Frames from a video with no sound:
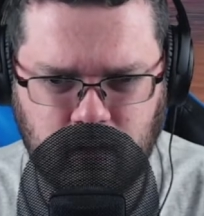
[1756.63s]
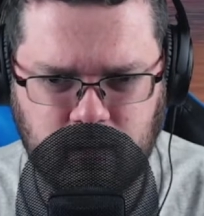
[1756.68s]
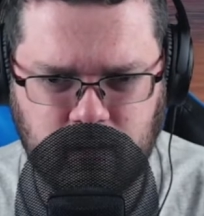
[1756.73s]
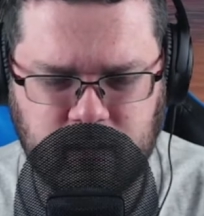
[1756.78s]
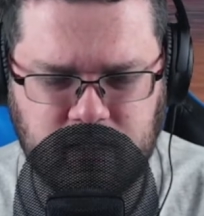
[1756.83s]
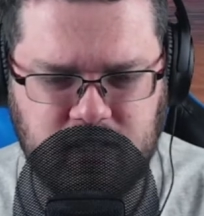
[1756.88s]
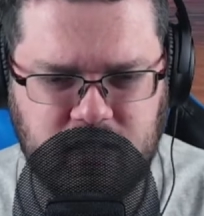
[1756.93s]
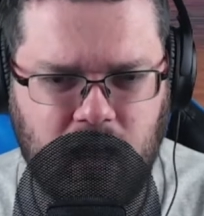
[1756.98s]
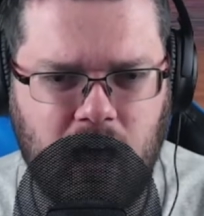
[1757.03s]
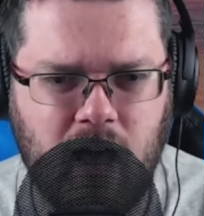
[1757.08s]

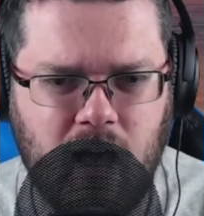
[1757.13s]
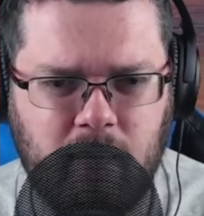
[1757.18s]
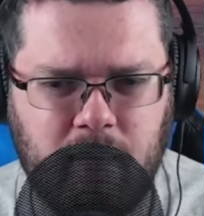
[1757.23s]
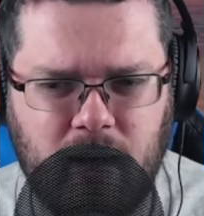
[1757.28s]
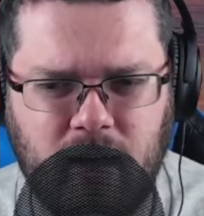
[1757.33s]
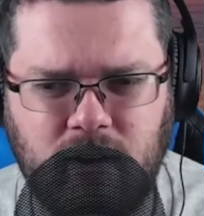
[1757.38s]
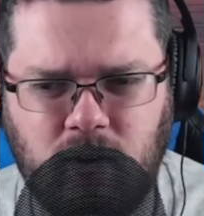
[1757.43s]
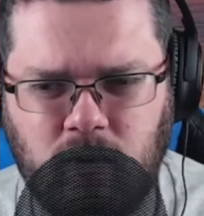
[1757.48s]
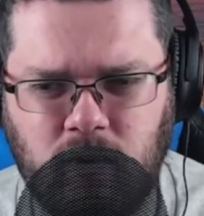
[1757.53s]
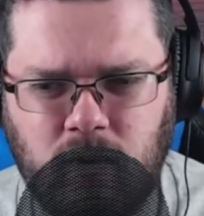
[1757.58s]
Stop!
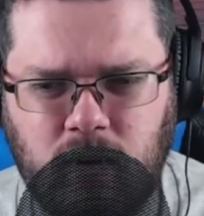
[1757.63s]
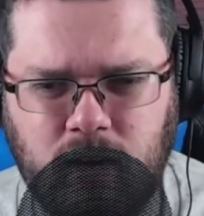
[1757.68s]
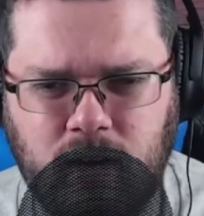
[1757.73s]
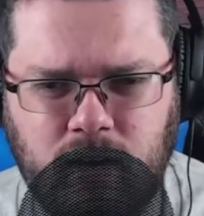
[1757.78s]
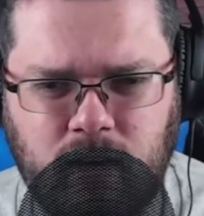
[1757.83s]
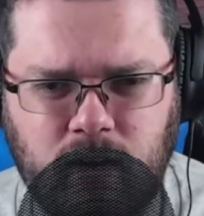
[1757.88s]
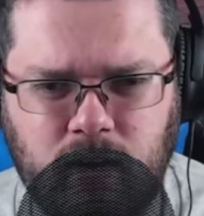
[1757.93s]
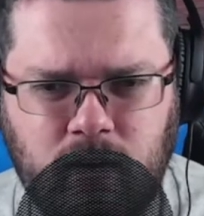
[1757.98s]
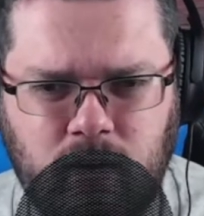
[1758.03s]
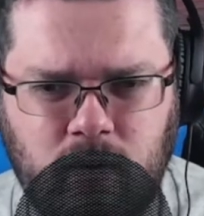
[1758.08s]
I don't want to
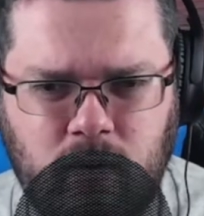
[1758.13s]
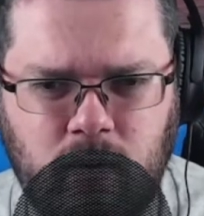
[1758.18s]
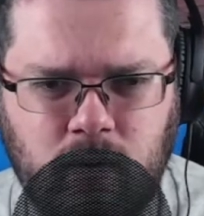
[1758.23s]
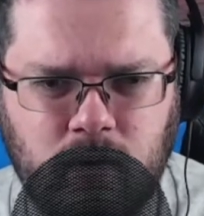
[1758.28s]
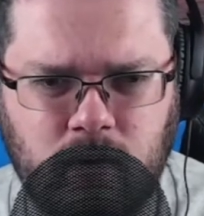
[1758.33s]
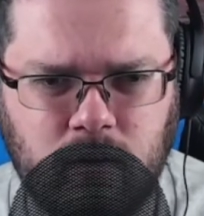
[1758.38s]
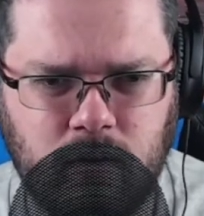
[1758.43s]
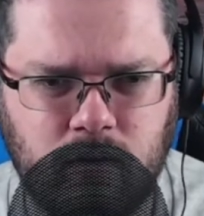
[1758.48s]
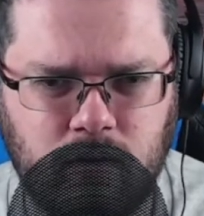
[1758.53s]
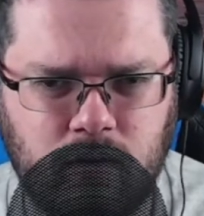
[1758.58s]
go!
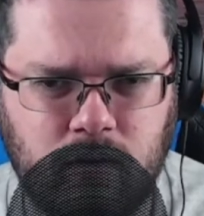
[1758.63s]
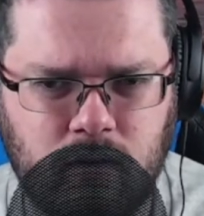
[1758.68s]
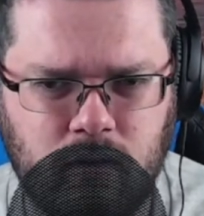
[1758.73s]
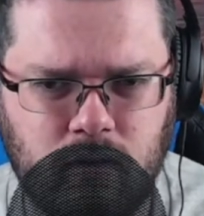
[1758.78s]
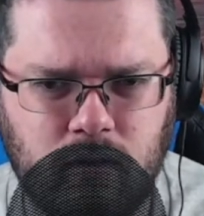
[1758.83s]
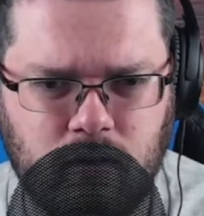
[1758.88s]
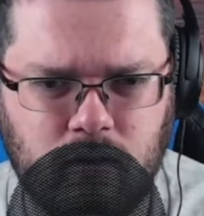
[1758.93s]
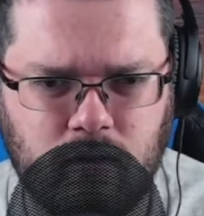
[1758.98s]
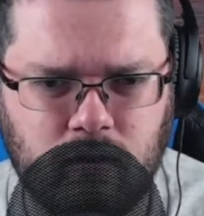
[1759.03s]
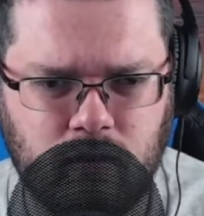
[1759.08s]

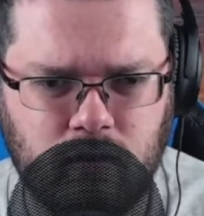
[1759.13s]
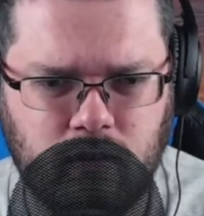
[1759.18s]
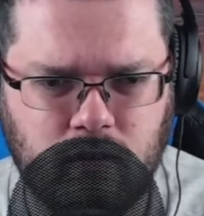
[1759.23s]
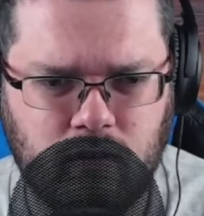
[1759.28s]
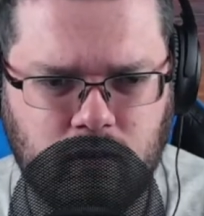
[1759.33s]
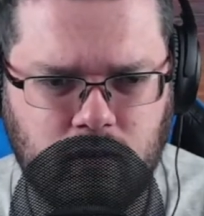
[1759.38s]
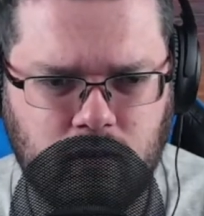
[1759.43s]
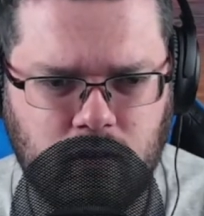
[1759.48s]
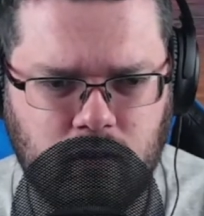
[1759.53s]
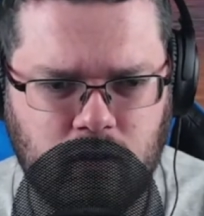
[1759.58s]

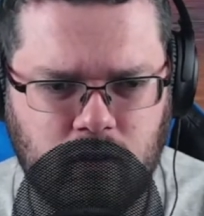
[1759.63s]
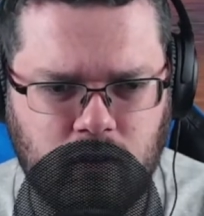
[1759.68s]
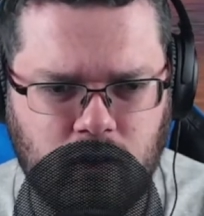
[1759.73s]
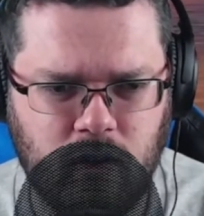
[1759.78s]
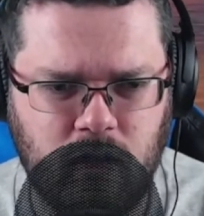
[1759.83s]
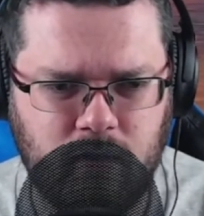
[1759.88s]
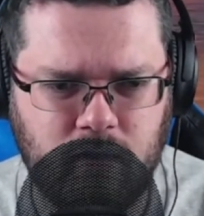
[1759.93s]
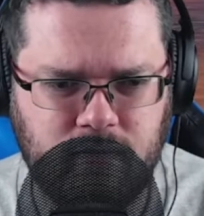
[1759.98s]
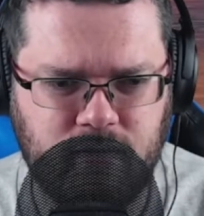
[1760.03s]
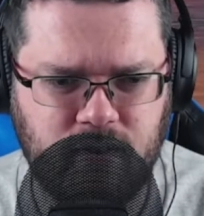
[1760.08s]

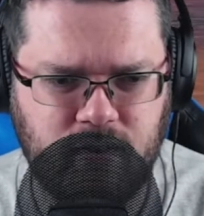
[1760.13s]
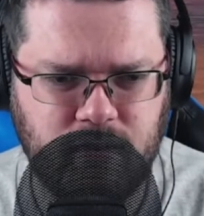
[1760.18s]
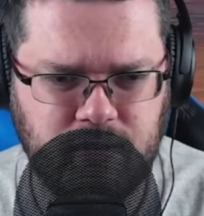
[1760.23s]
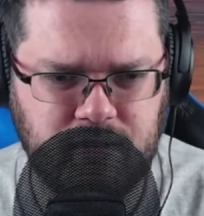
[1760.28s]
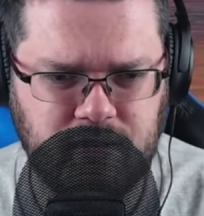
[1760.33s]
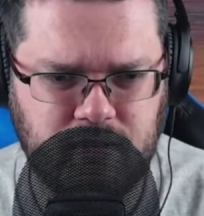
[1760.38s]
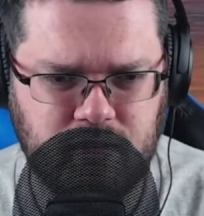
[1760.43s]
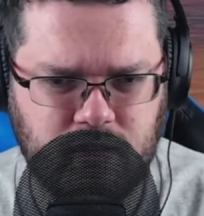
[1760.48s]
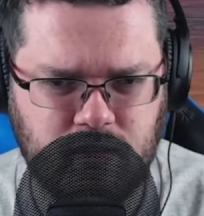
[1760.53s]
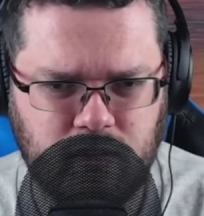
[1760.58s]
Hurry up,
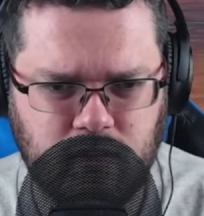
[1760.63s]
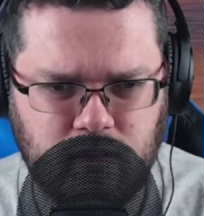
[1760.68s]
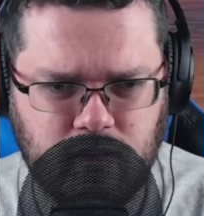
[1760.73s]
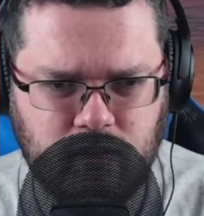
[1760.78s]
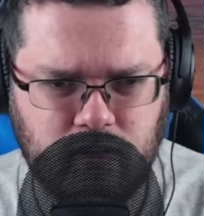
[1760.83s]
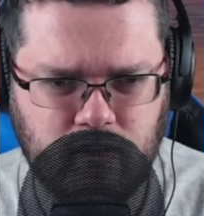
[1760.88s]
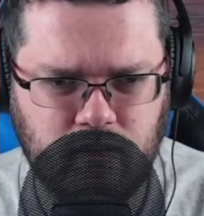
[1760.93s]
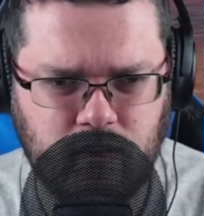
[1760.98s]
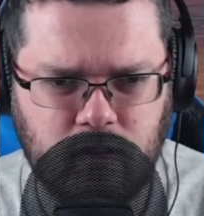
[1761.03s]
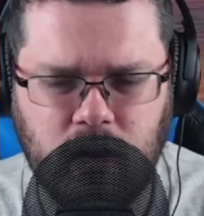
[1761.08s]
Foose.
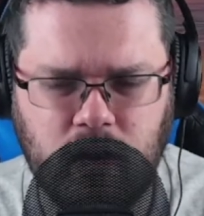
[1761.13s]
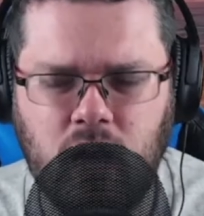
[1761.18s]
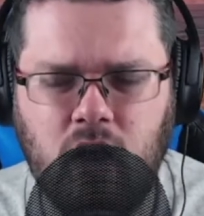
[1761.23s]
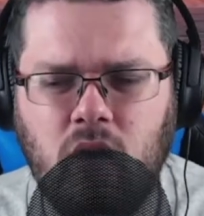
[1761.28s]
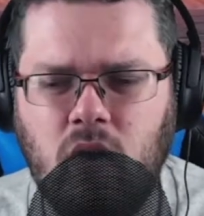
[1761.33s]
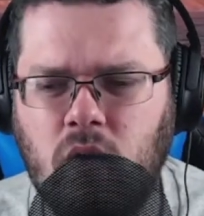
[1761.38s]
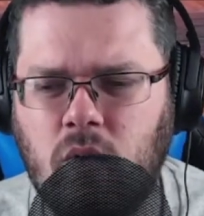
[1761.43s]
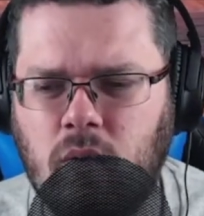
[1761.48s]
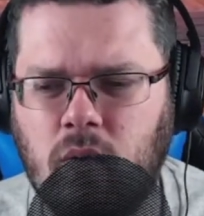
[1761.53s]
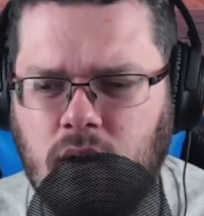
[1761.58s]

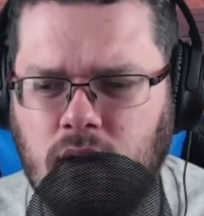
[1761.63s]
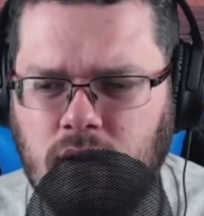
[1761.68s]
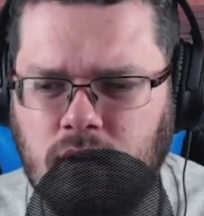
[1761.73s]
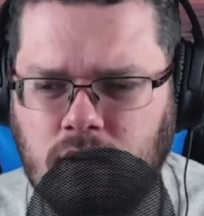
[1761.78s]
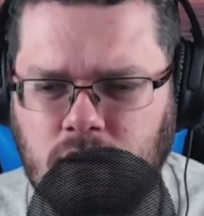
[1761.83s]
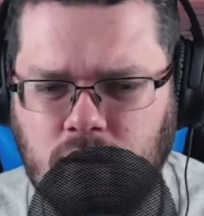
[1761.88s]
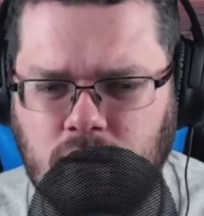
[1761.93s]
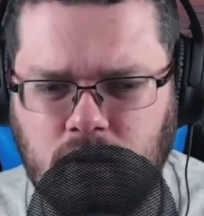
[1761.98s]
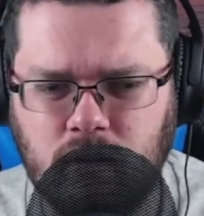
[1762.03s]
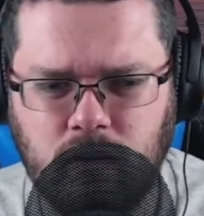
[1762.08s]
No!
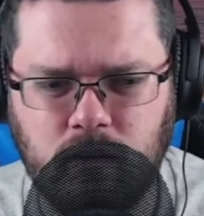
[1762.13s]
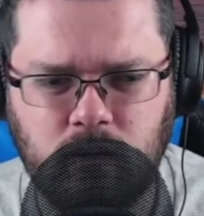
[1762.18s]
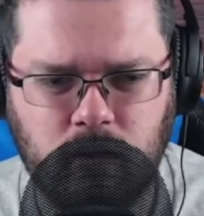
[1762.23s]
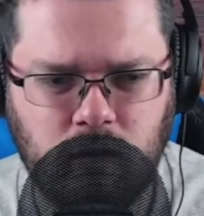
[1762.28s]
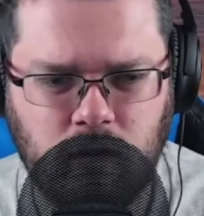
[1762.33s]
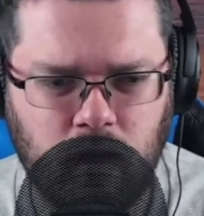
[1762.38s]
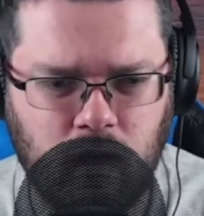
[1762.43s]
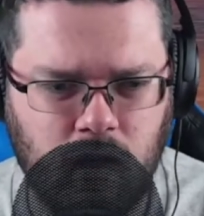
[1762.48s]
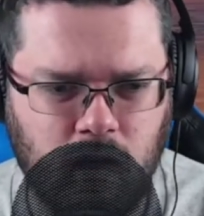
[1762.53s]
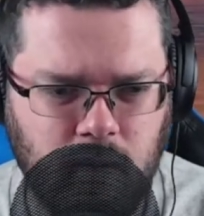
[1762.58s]

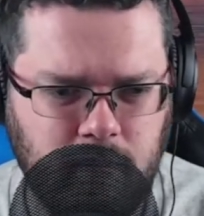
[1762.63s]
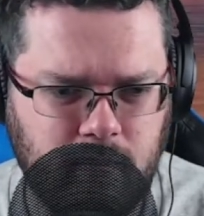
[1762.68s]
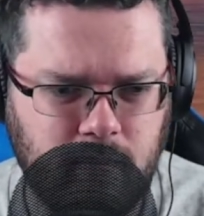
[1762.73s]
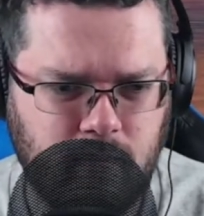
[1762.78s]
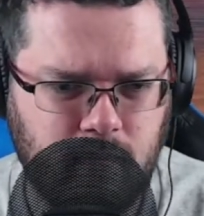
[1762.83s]
Hop.